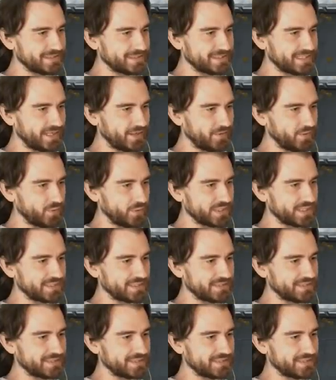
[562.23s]
Kind of nice.
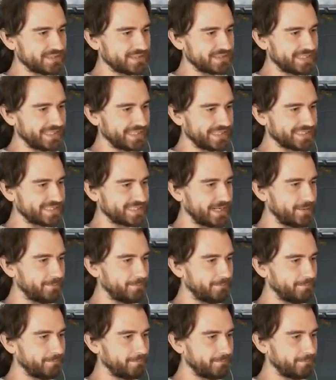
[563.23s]
Kill this guy.
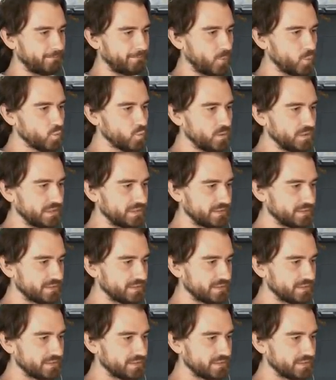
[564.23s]
Boom.